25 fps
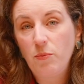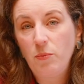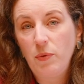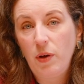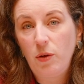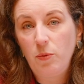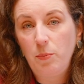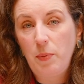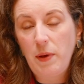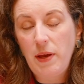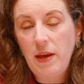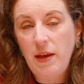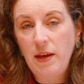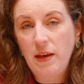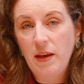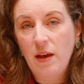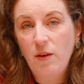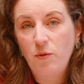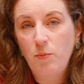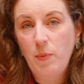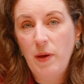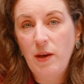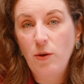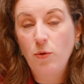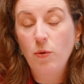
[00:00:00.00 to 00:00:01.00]
wellbeing
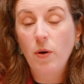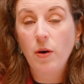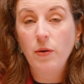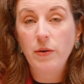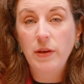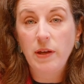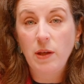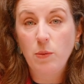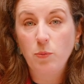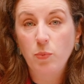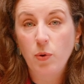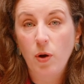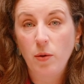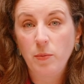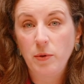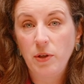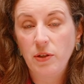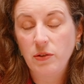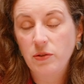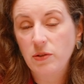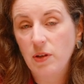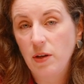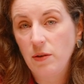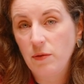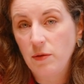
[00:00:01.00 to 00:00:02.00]
have been growing in
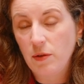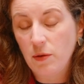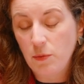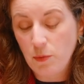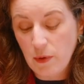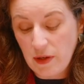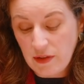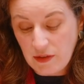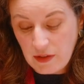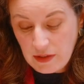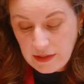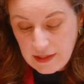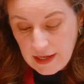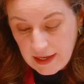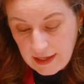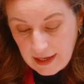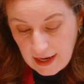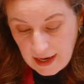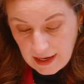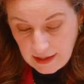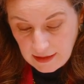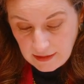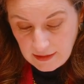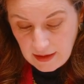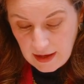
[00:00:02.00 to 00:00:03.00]
prominence over the recent
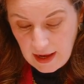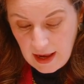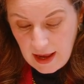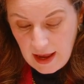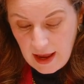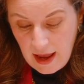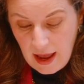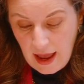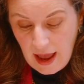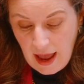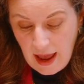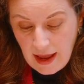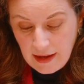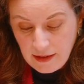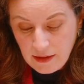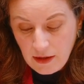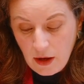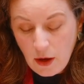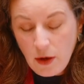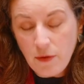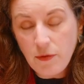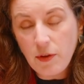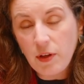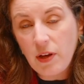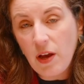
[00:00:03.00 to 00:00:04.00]
decades. And
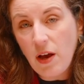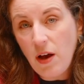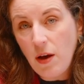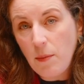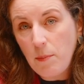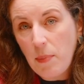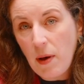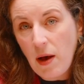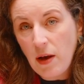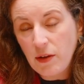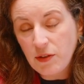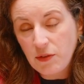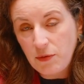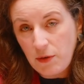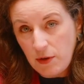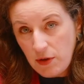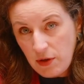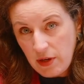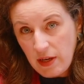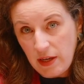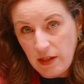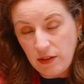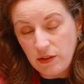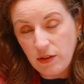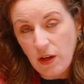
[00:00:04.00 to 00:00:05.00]
over the past few
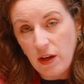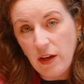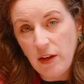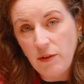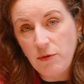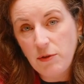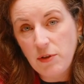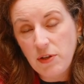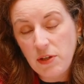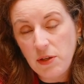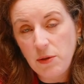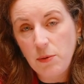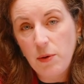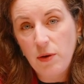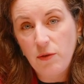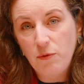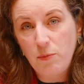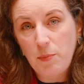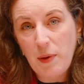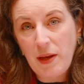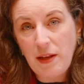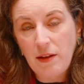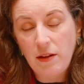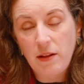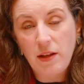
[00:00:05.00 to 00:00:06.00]
years, I too have
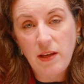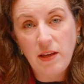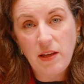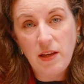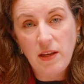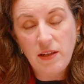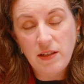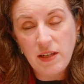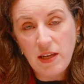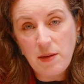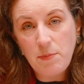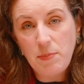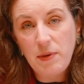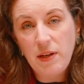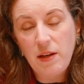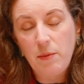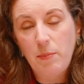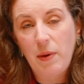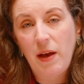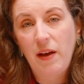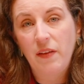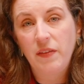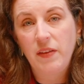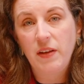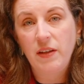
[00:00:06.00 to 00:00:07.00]
been thinking deeply
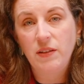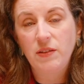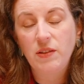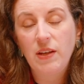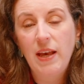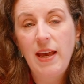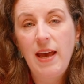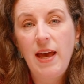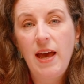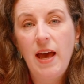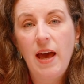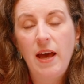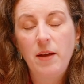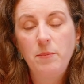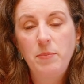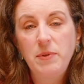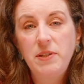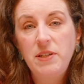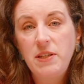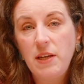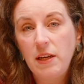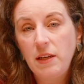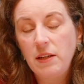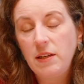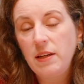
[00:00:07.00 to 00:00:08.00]
about this and
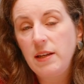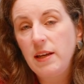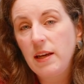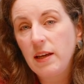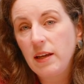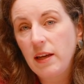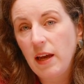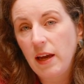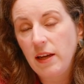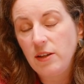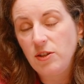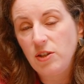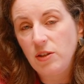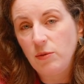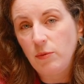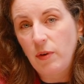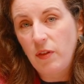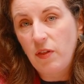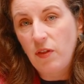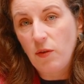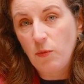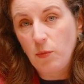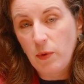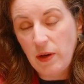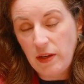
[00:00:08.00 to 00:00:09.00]
particularly engaging with
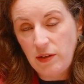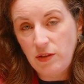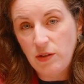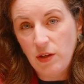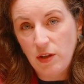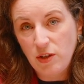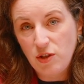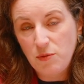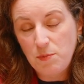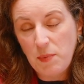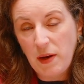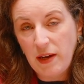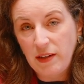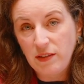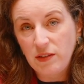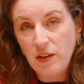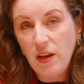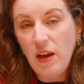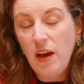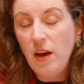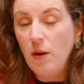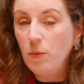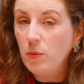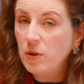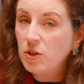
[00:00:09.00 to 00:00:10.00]
the research base,
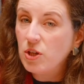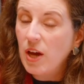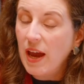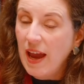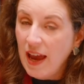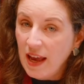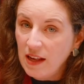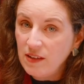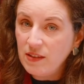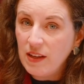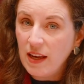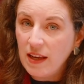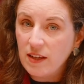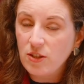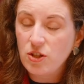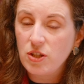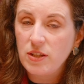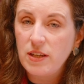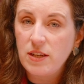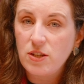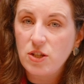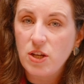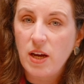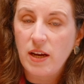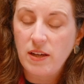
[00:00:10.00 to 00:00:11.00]
which has
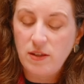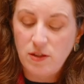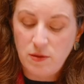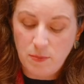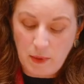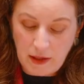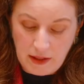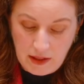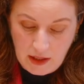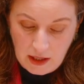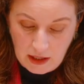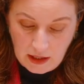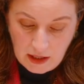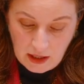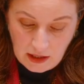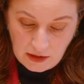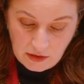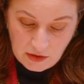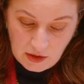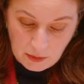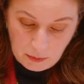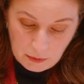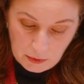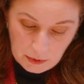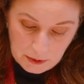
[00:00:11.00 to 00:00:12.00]
actually changed my thinking
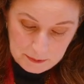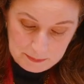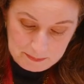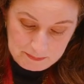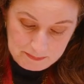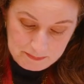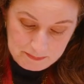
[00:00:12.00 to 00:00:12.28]
somewhat.